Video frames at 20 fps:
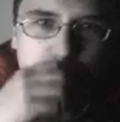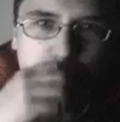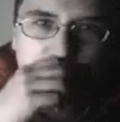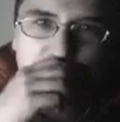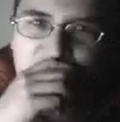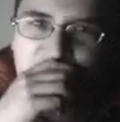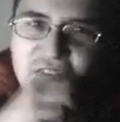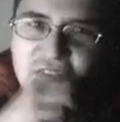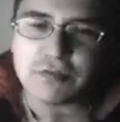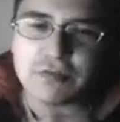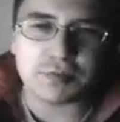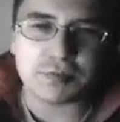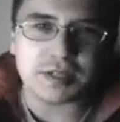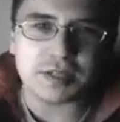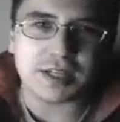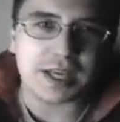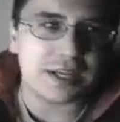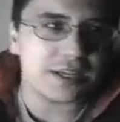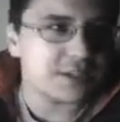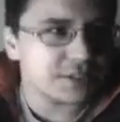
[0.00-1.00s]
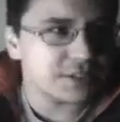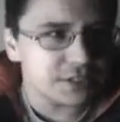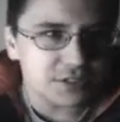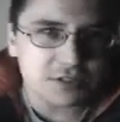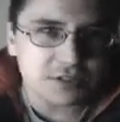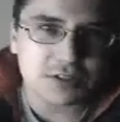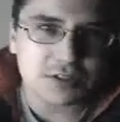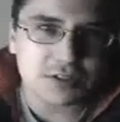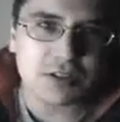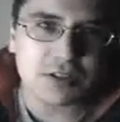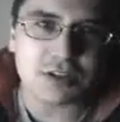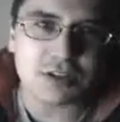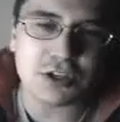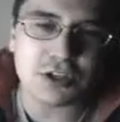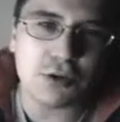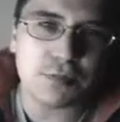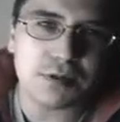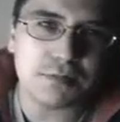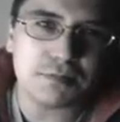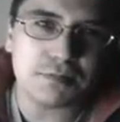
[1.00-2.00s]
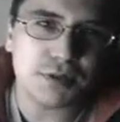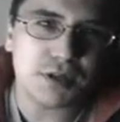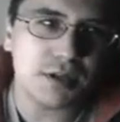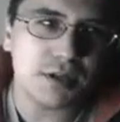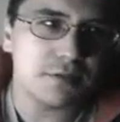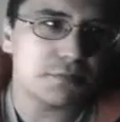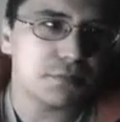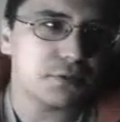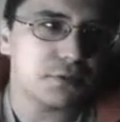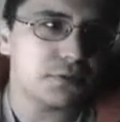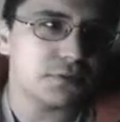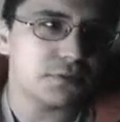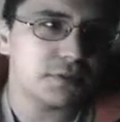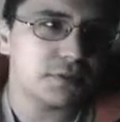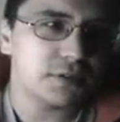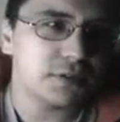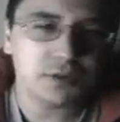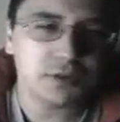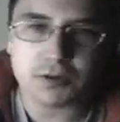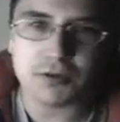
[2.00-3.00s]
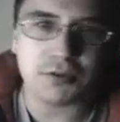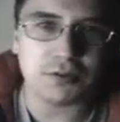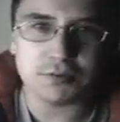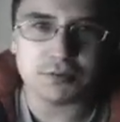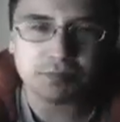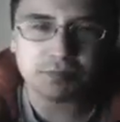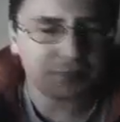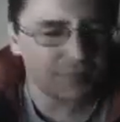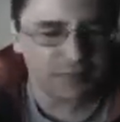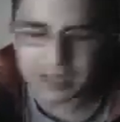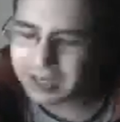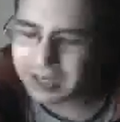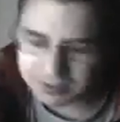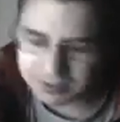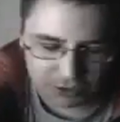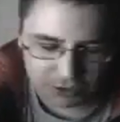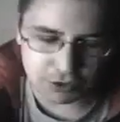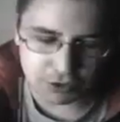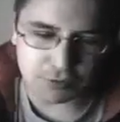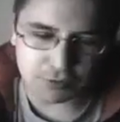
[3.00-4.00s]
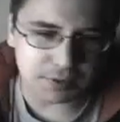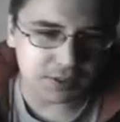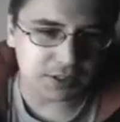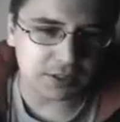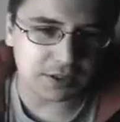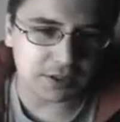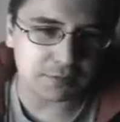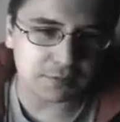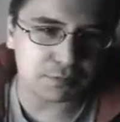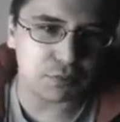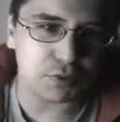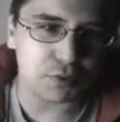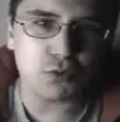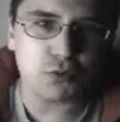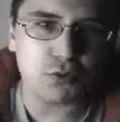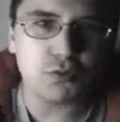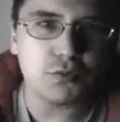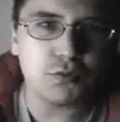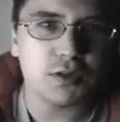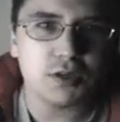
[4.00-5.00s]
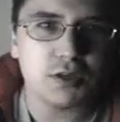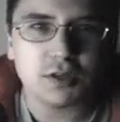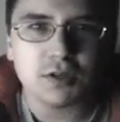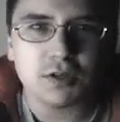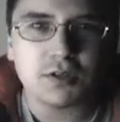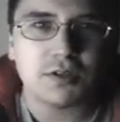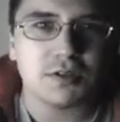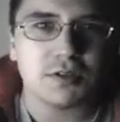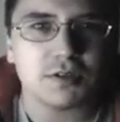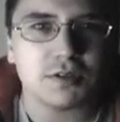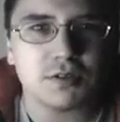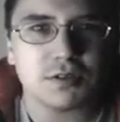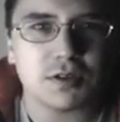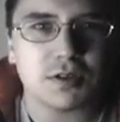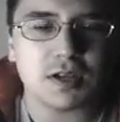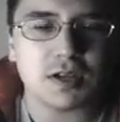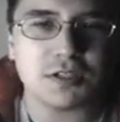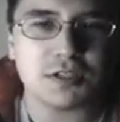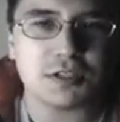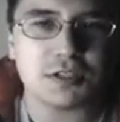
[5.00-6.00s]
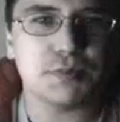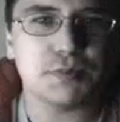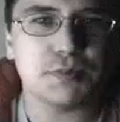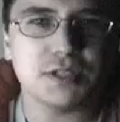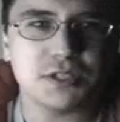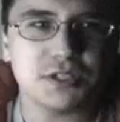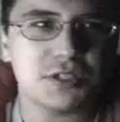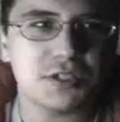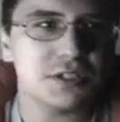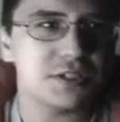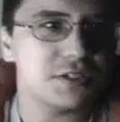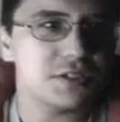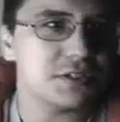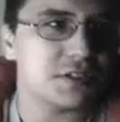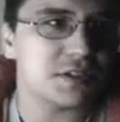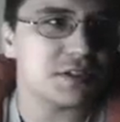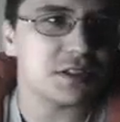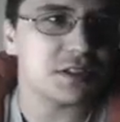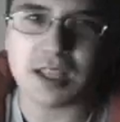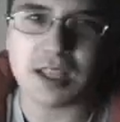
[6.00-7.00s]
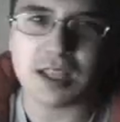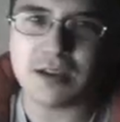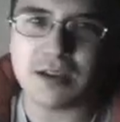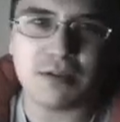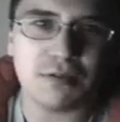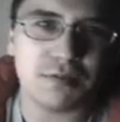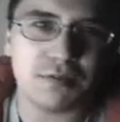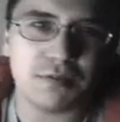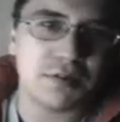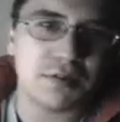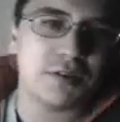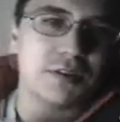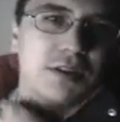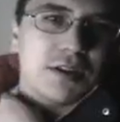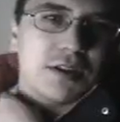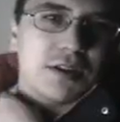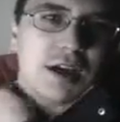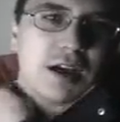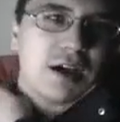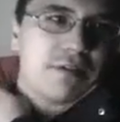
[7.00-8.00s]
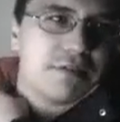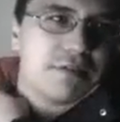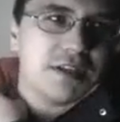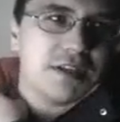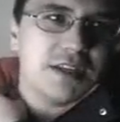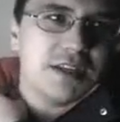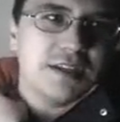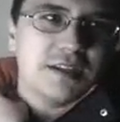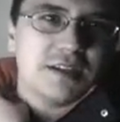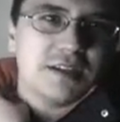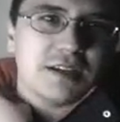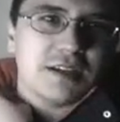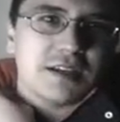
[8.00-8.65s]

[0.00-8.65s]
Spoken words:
movement as the human people, or not human, the blue species, the Na'vi,